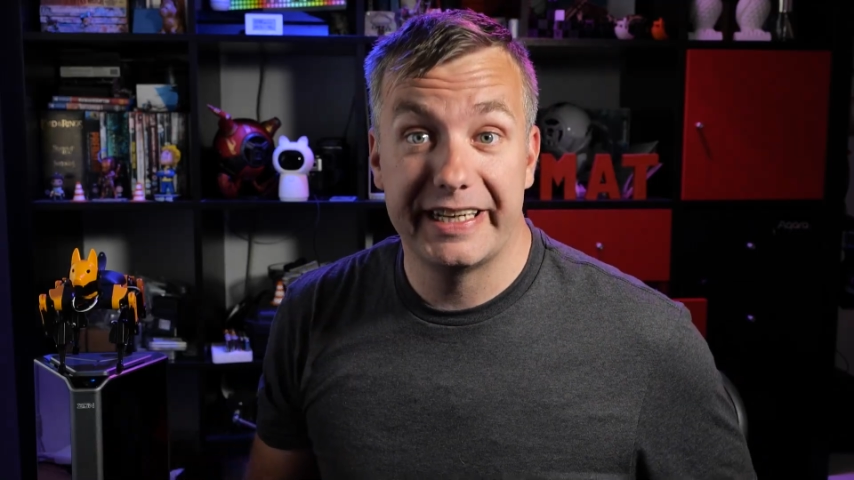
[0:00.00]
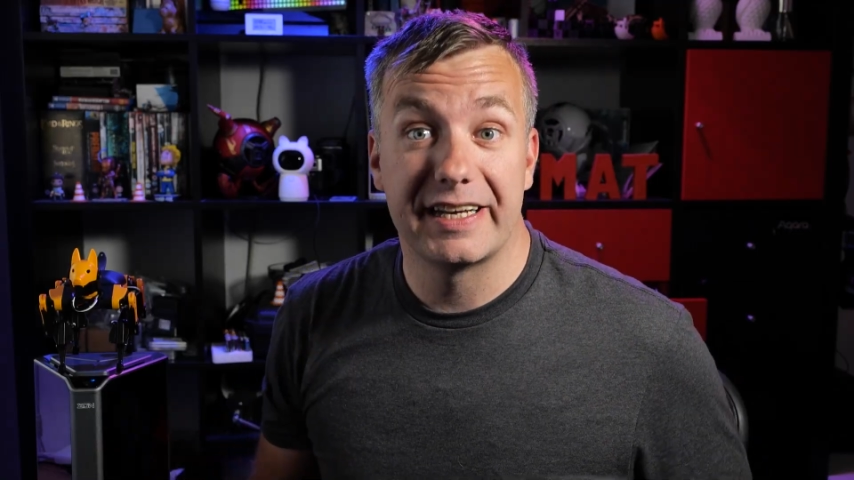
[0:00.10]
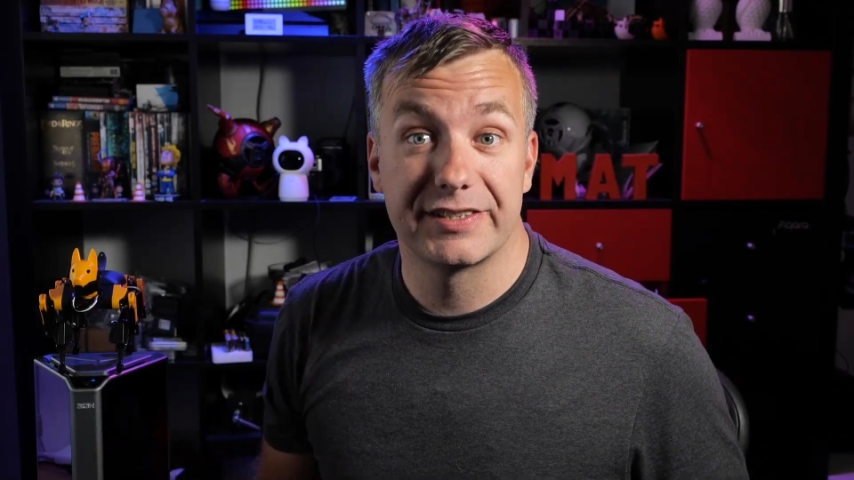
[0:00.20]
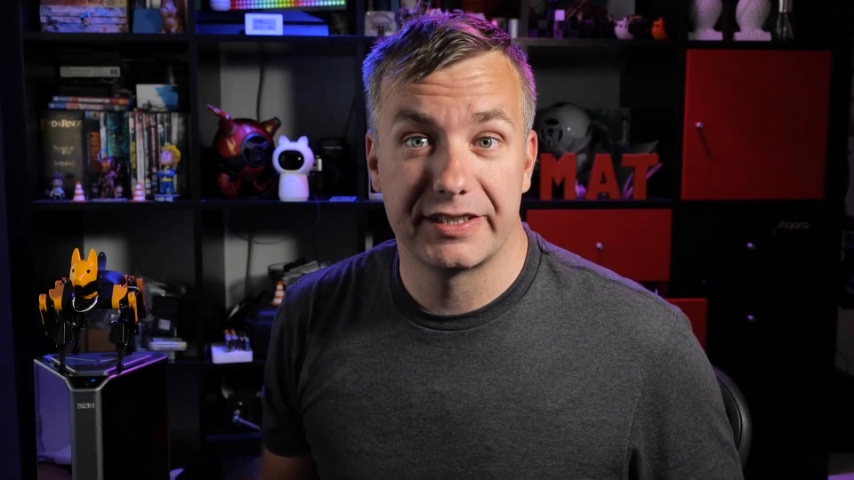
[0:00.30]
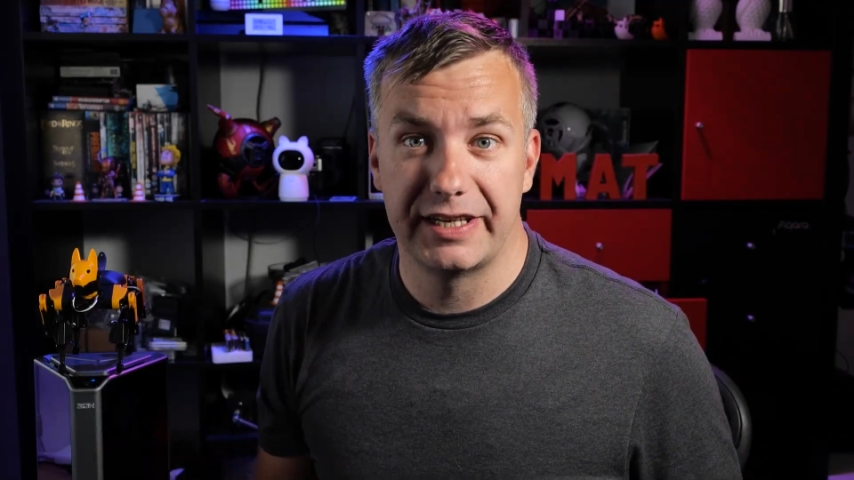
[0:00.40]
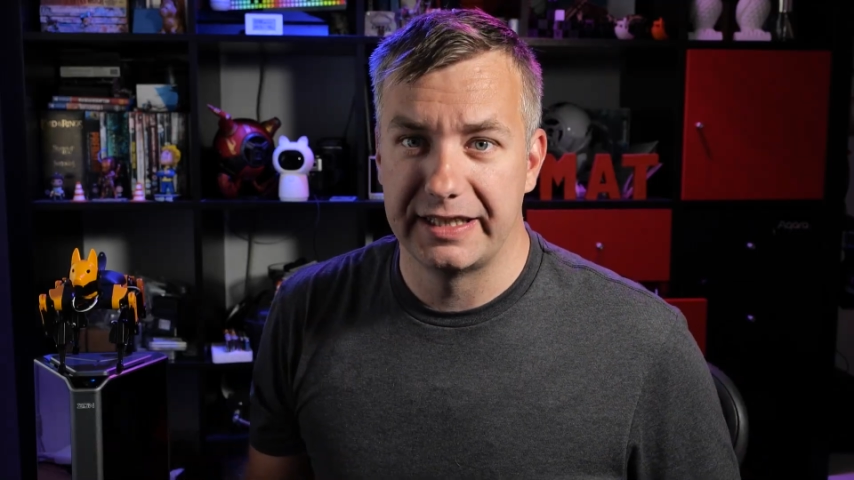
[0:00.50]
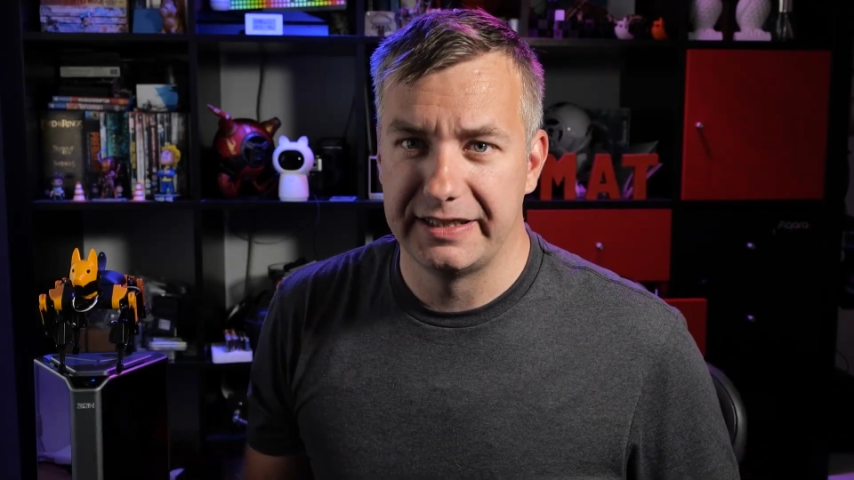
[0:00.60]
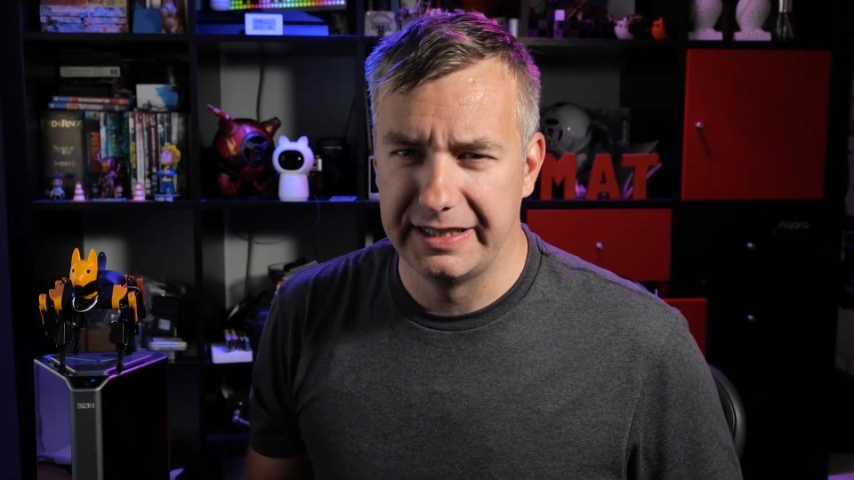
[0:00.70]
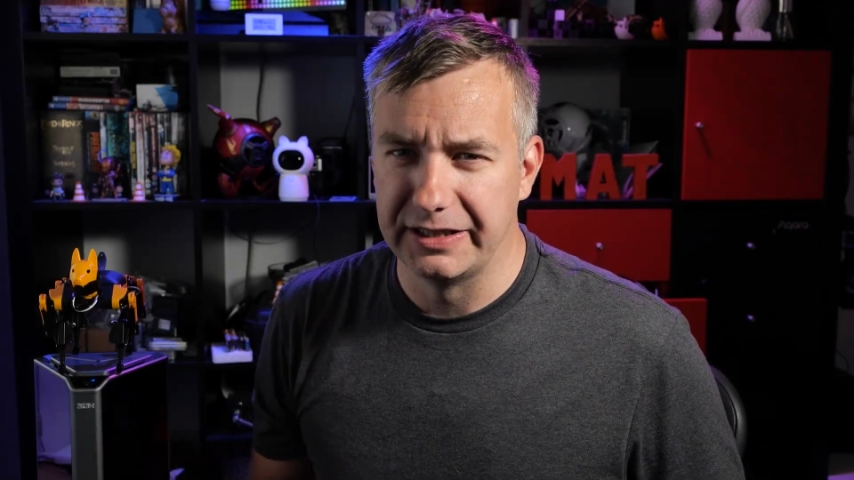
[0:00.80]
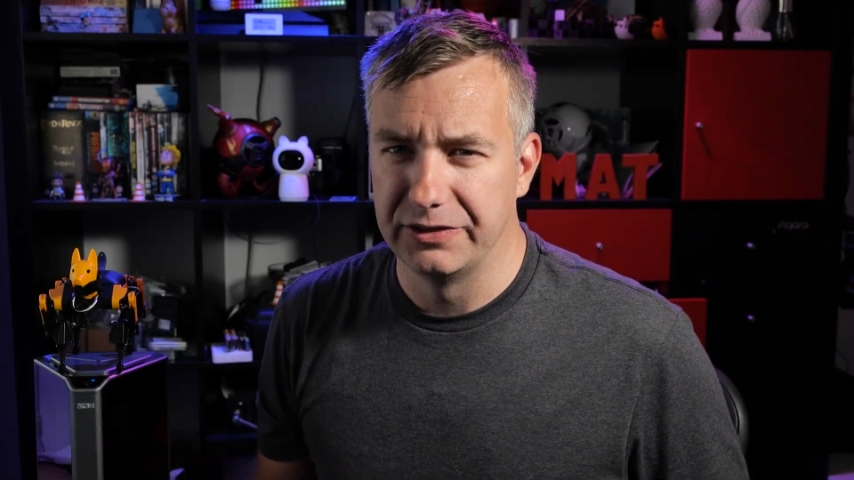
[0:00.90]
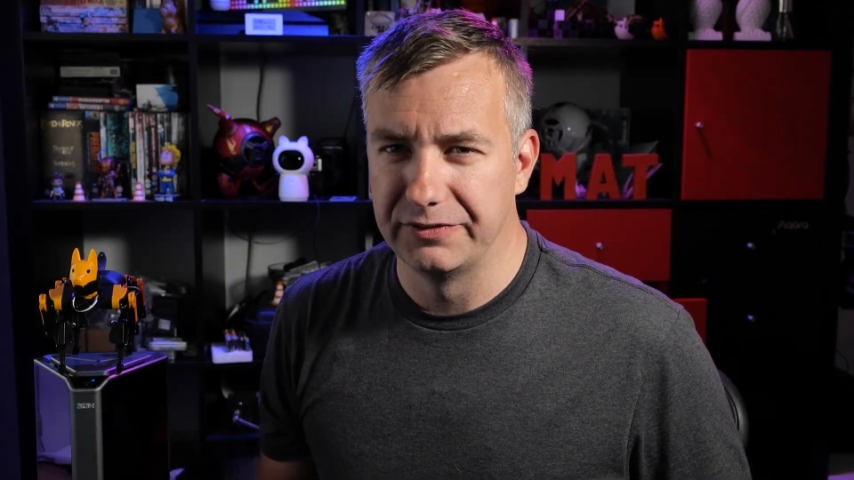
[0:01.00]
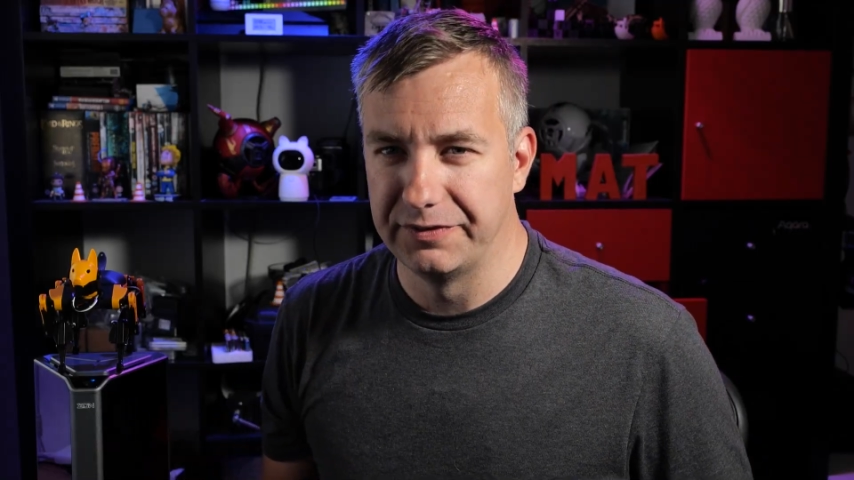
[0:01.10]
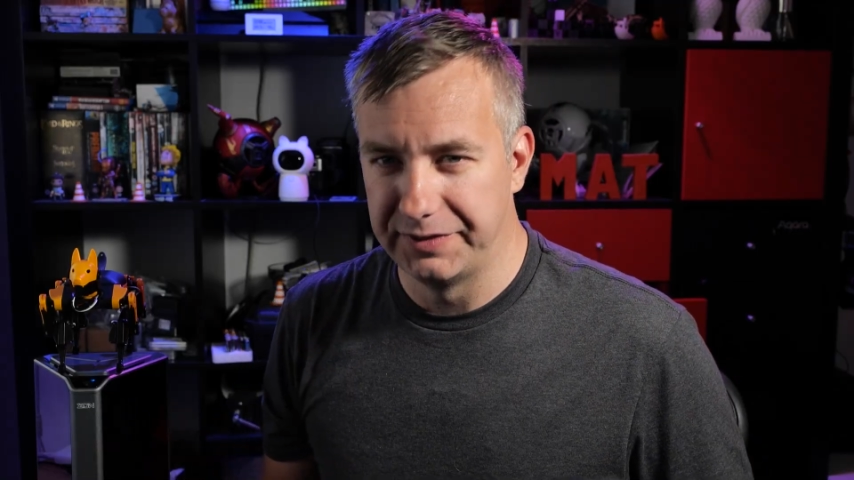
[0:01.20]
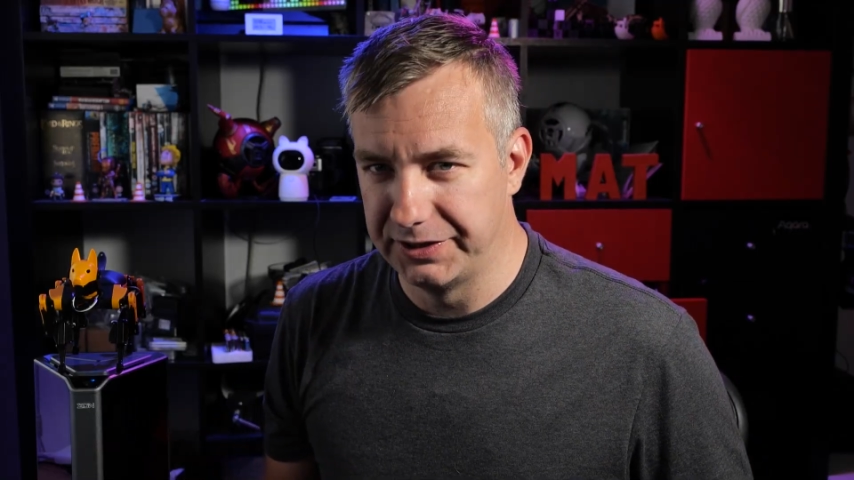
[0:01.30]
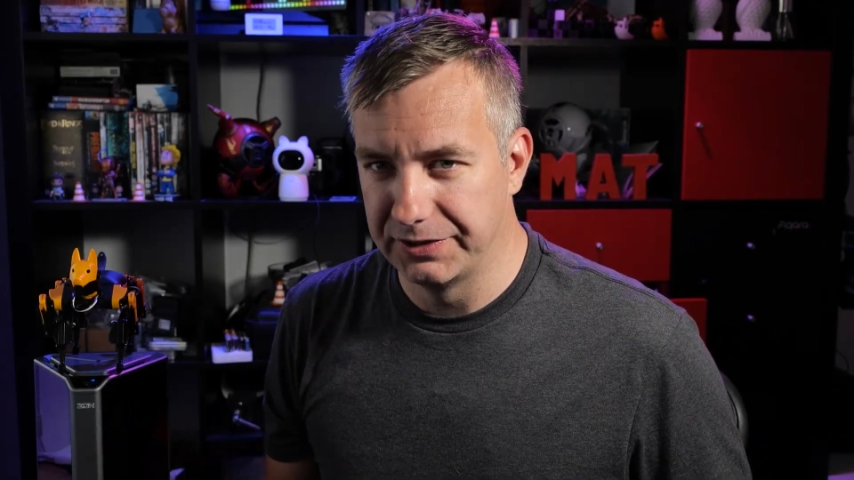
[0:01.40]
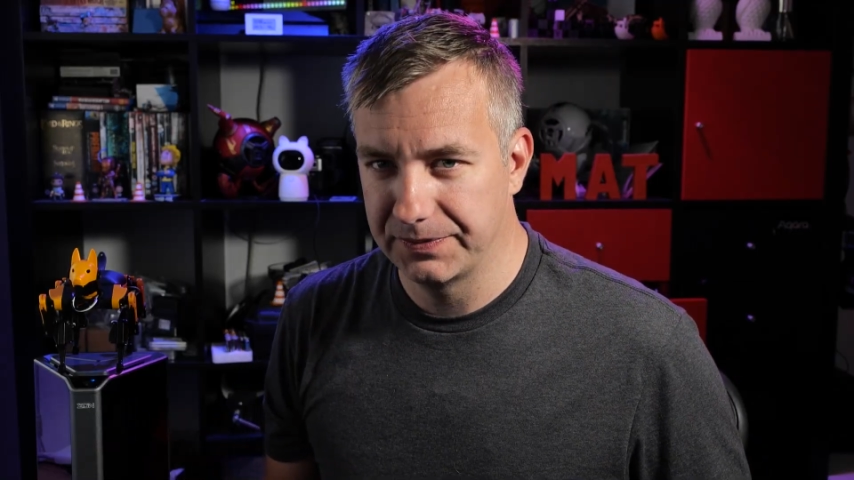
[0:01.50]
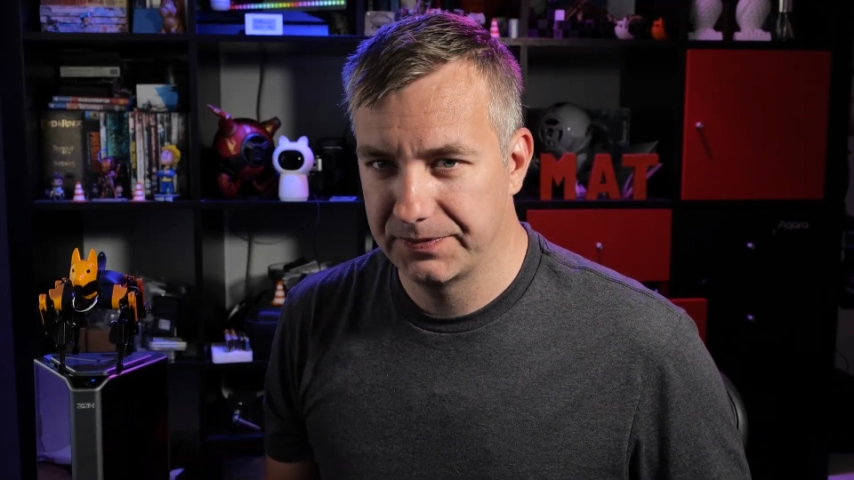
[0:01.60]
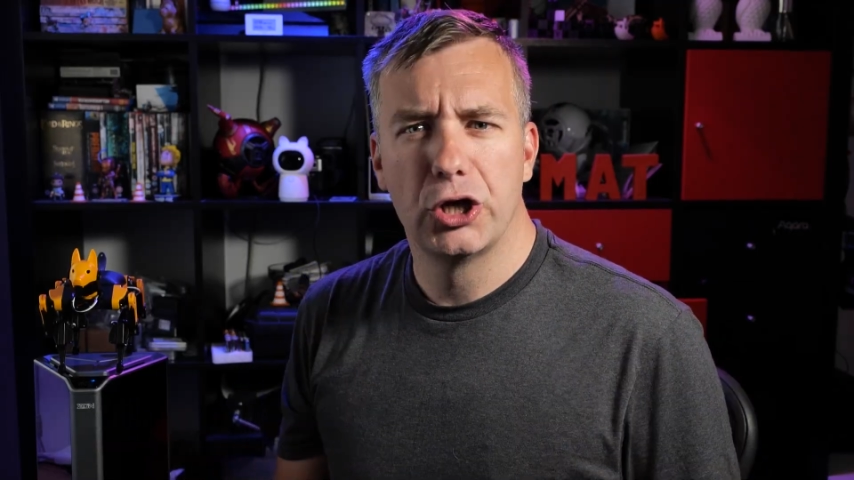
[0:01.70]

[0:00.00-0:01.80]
answer at the end of the video.